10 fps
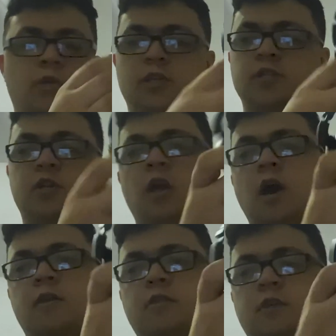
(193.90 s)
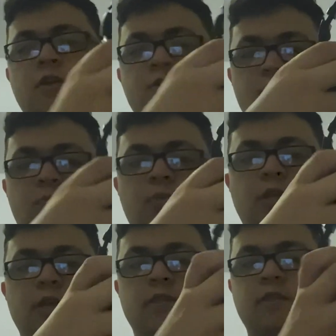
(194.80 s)
this locks into
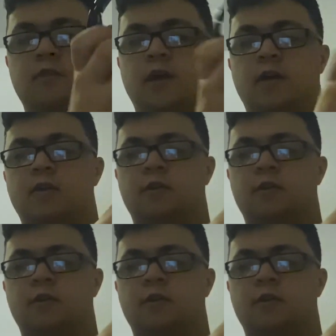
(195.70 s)
place. That